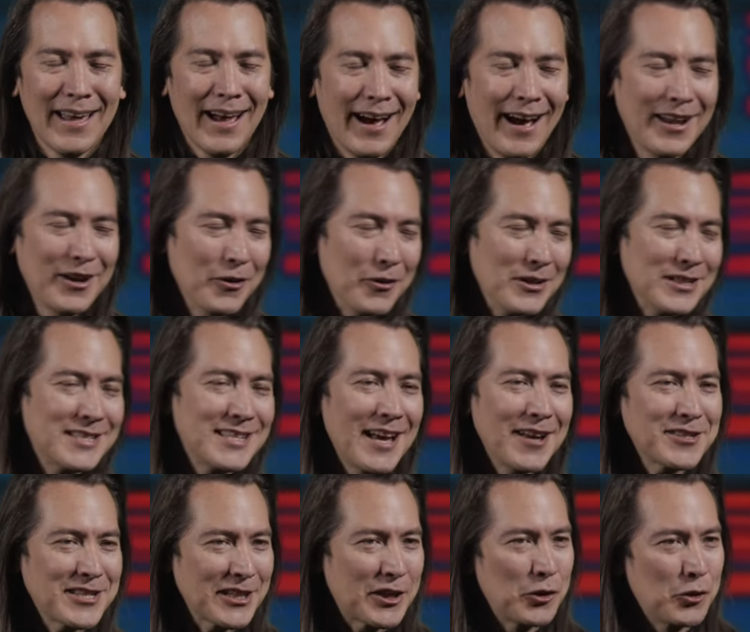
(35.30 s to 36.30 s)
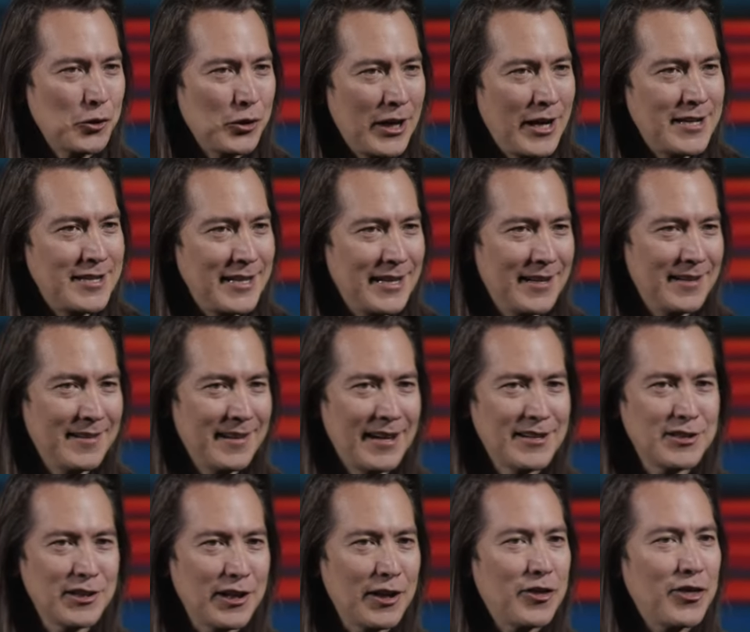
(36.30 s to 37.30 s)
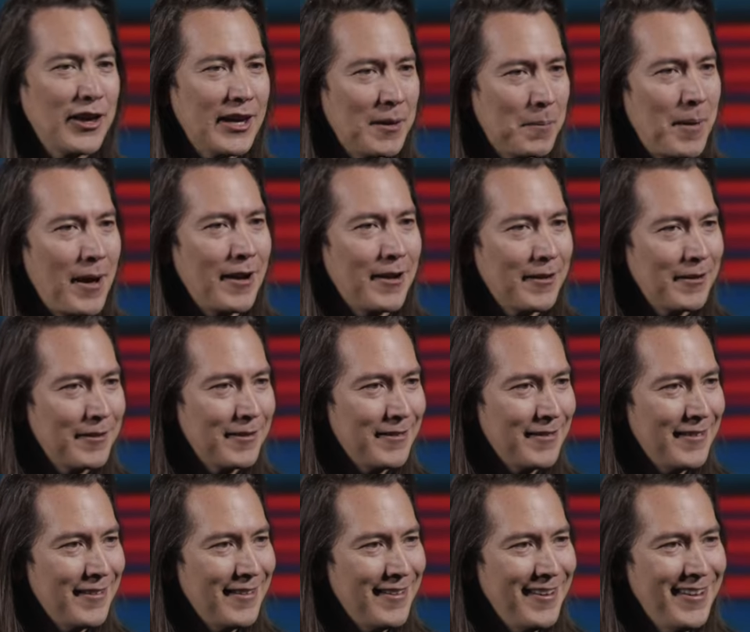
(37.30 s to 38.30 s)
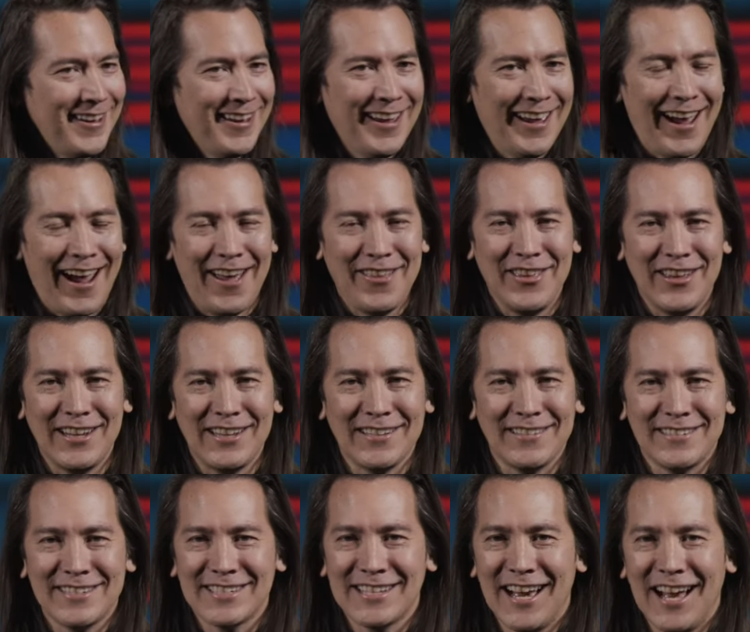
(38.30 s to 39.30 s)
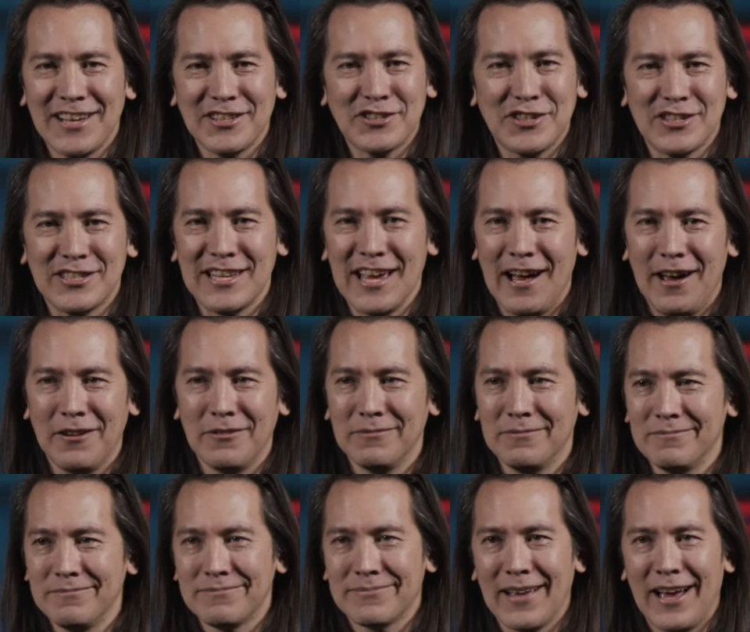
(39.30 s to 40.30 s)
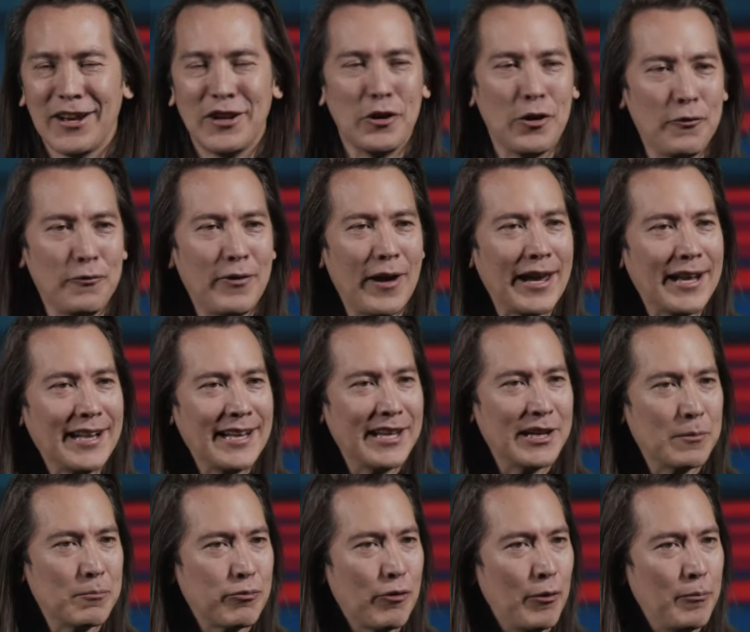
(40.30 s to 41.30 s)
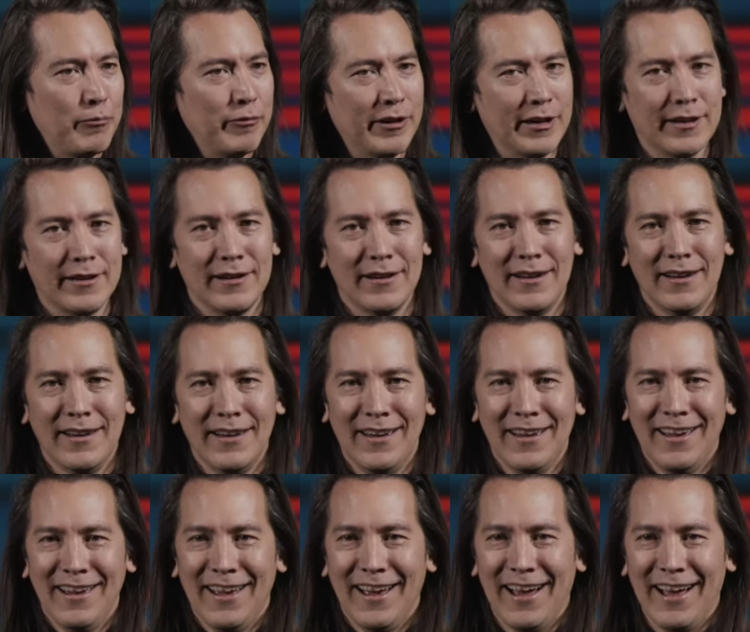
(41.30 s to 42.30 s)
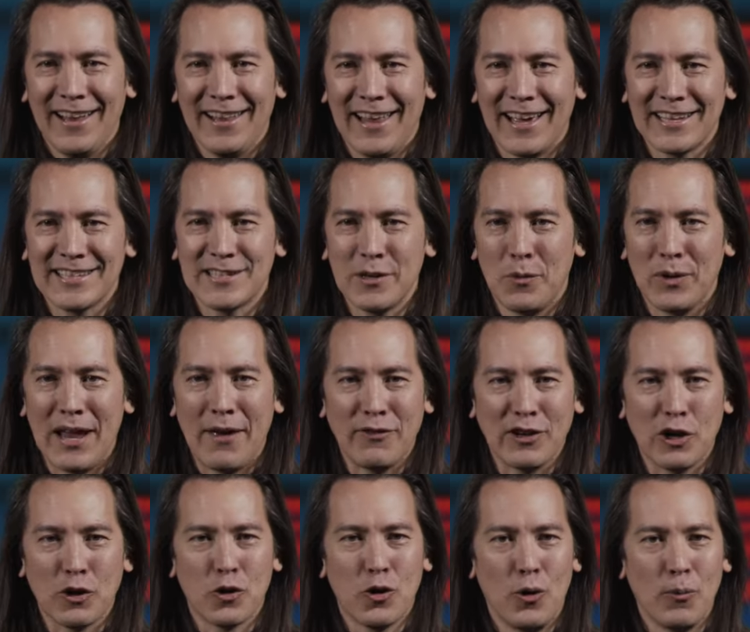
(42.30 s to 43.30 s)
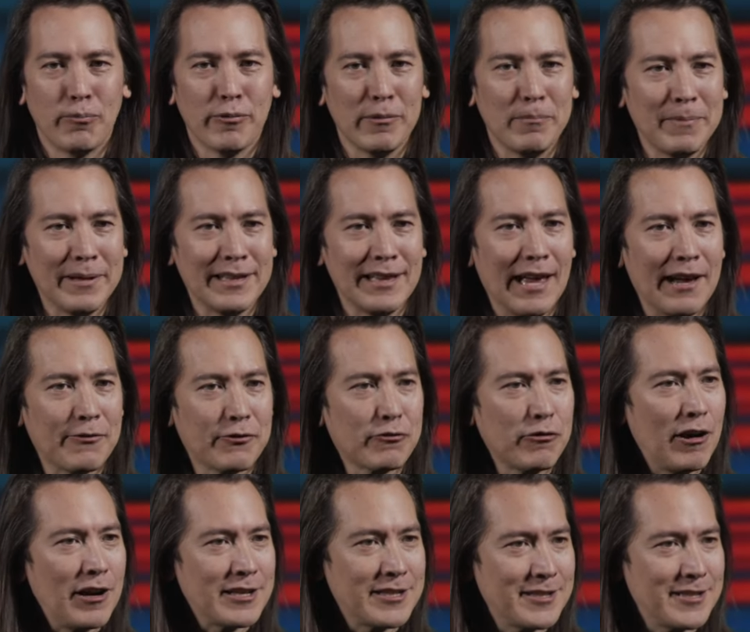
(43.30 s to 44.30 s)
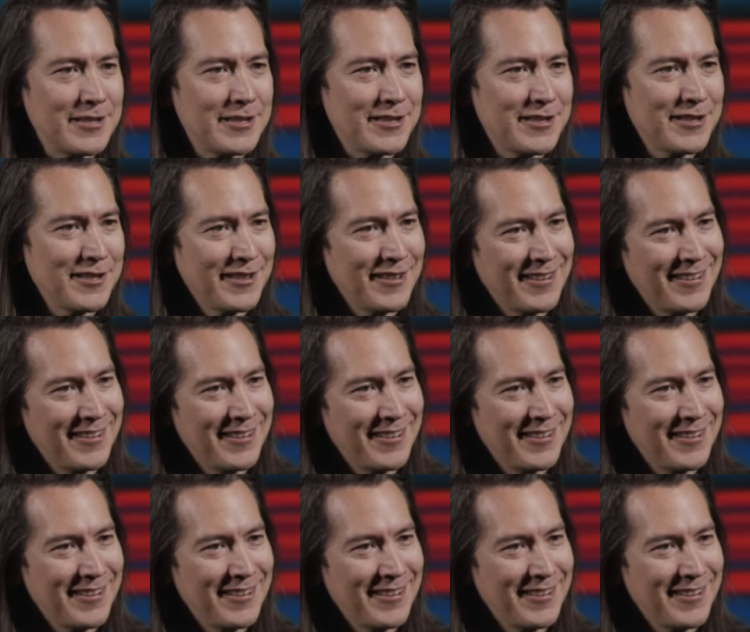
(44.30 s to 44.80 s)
I know, it sounds like a good idea until you think about it. And then it starts to sound, I don't know, vaguely inappropriate, like someone having a corporate midlife crisis.